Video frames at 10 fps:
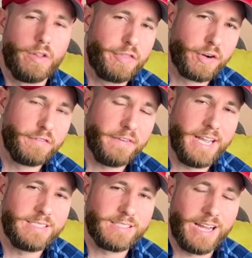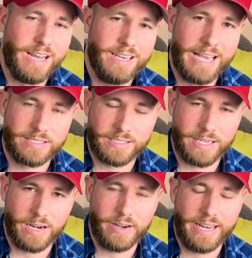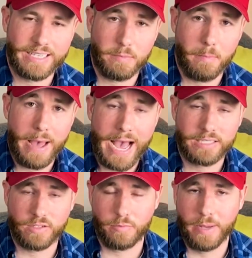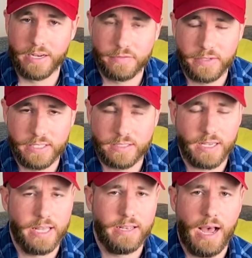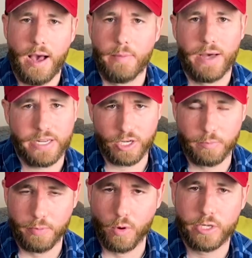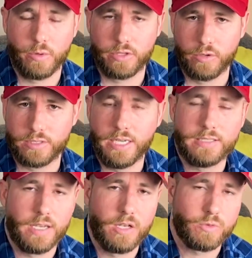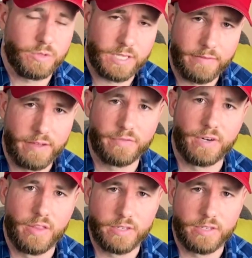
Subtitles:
the third phase is not necessary, it has massive benefits, and I'm not here to bore you with those details. We'll save that for another